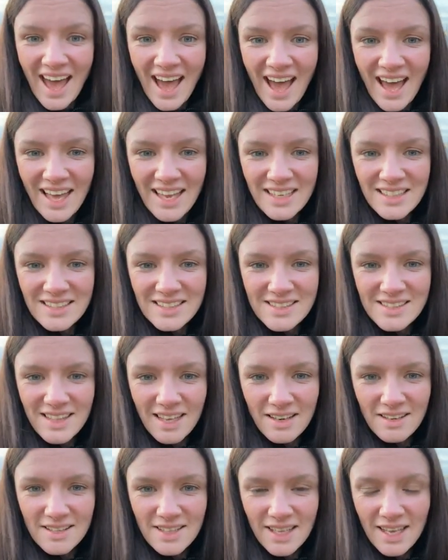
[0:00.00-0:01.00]
And
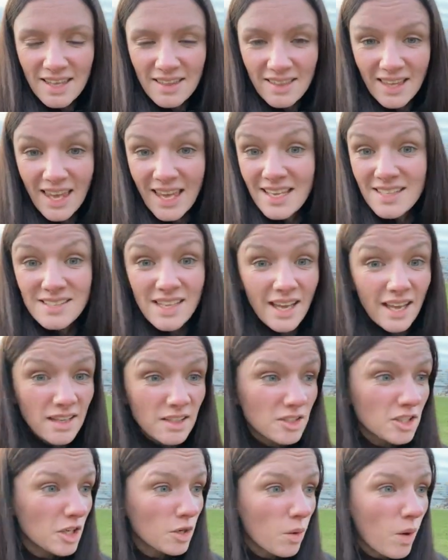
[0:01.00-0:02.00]
there's the king's
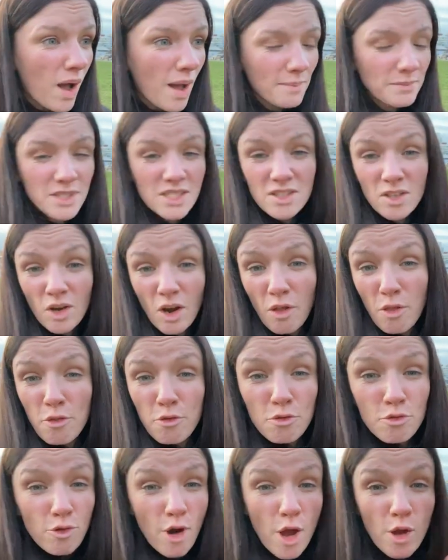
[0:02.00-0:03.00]
like, you know what, I'm just going to
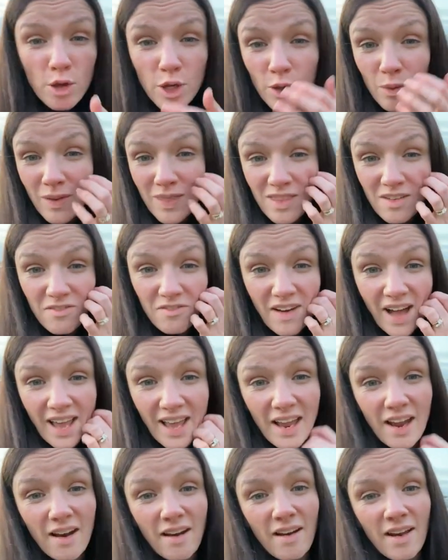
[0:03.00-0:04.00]
throw you in the
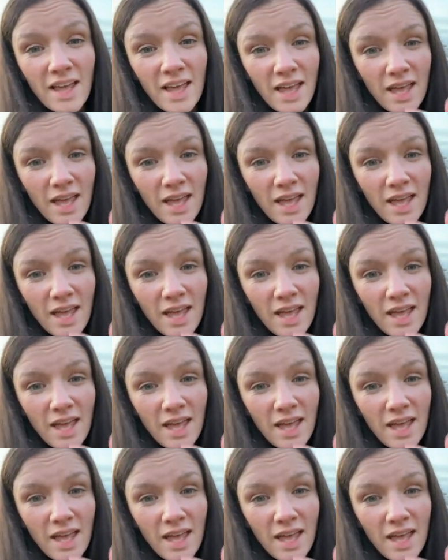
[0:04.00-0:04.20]
fire,